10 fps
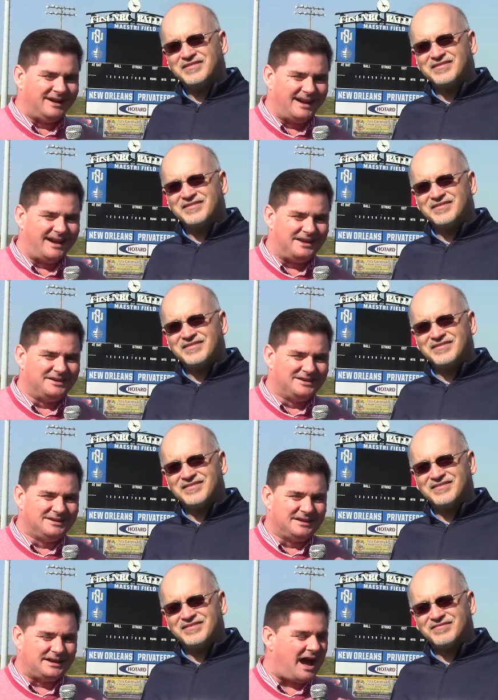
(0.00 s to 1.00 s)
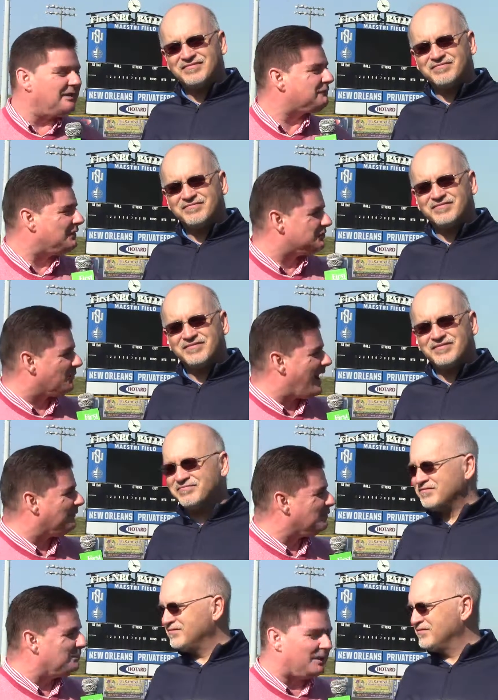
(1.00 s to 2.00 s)
Speaker 1: a conference
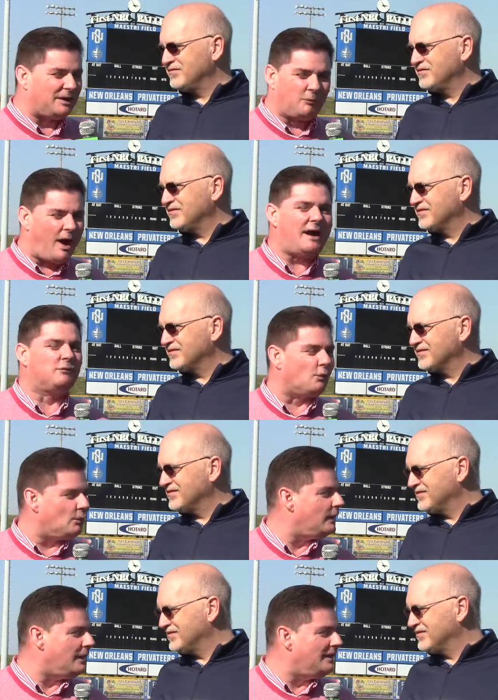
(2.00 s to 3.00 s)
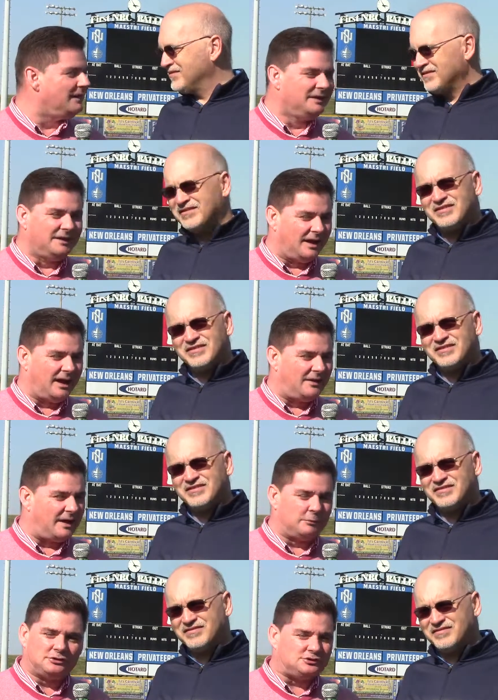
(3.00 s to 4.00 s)
rival, but a rivalry
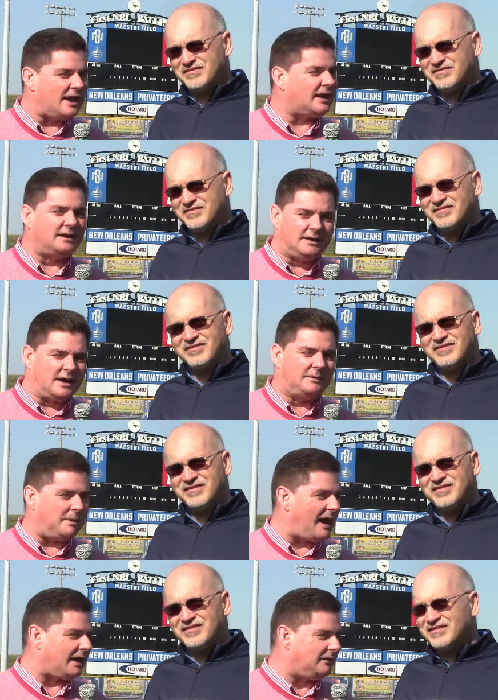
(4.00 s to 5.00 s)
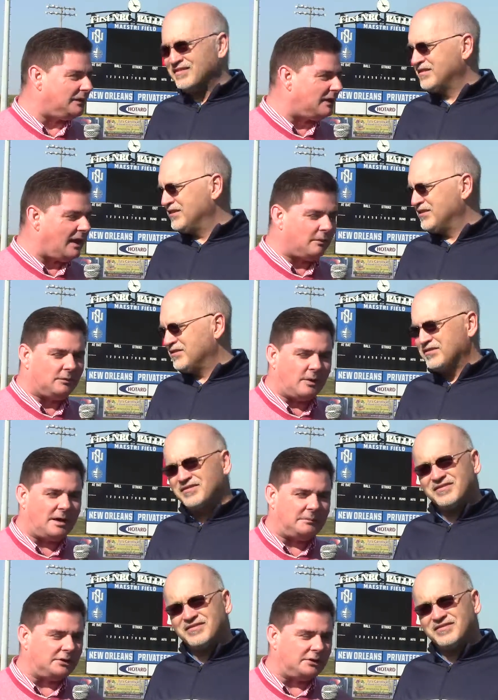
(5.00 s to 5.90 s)
that was second to none back in the day with Ron